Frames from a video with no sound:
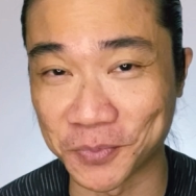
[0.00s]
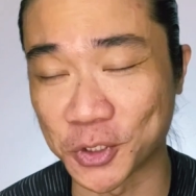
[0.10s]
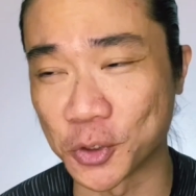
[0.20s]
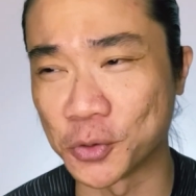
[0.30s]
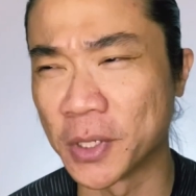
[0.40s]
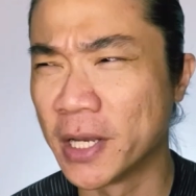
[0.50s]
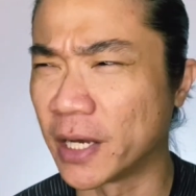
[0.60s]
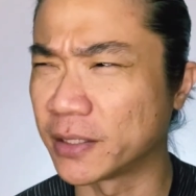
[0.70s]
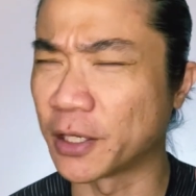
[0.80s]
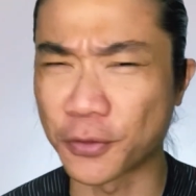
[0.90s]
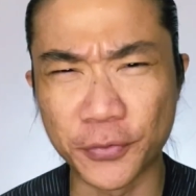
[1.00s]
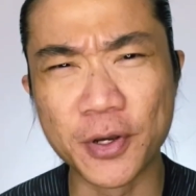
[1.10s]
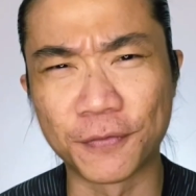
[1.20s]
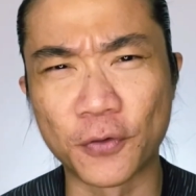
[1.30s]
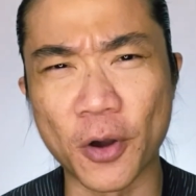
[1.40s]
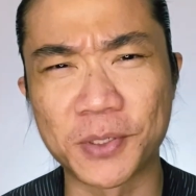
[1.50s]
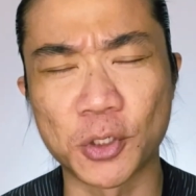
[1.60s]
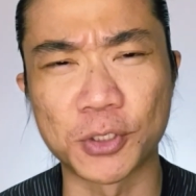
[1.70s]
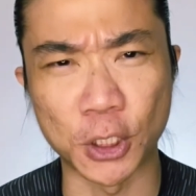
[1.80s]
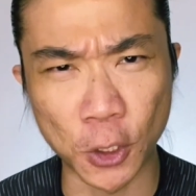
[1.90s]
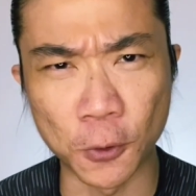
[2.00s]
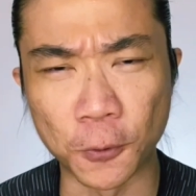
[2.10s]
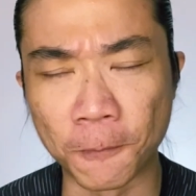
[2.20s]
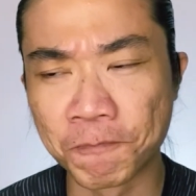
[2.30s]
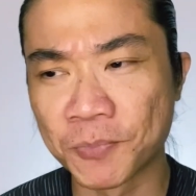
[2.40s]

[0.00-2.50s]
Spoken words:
So I think like 3 or 4 episodes ago,